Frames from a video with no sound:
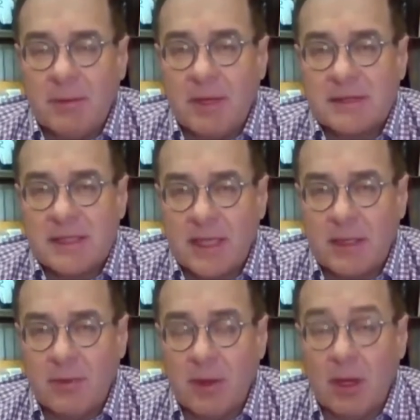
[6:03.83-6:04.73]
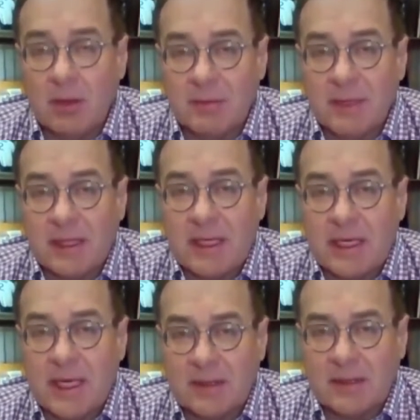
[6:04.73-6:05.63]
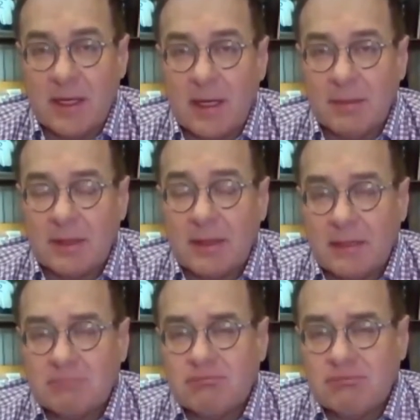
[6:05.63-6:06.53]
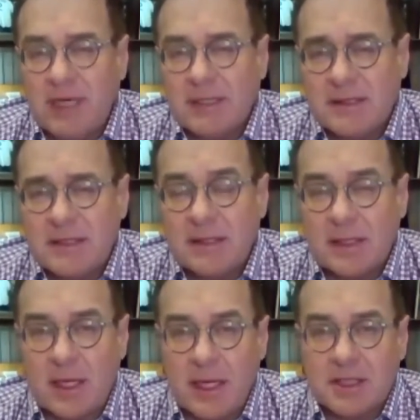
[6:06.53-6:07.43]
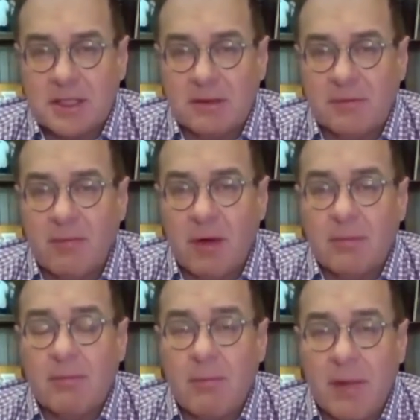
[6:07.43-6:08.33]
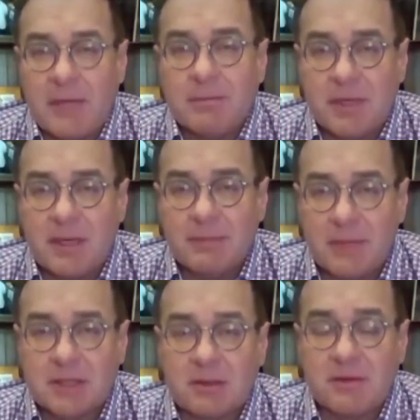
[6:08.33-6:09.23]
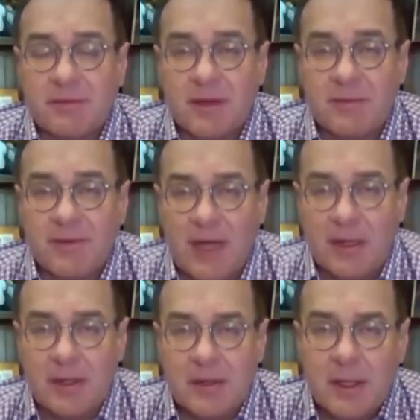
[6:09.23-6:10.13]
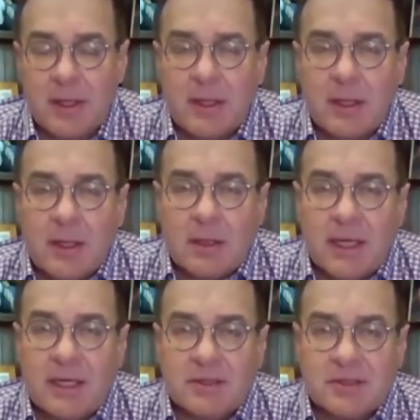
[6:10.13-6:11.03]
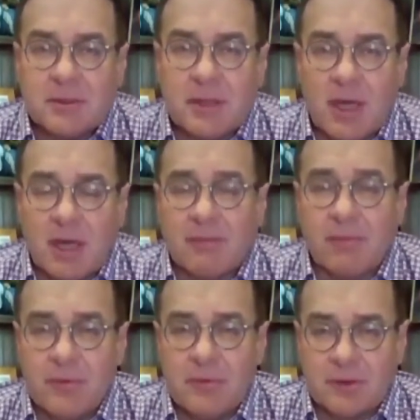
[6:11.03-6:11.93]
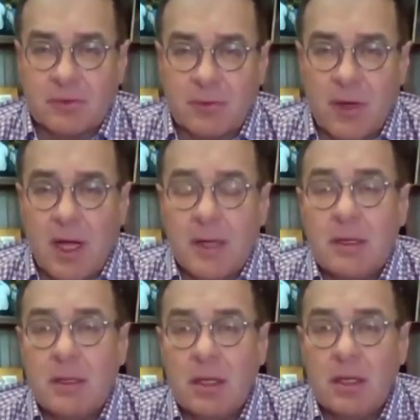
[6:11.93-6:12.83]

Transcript: I'm not saying we'll ultimately get there, but that's an indication of what might be a measure of fair value. That gives you a lot of room to run.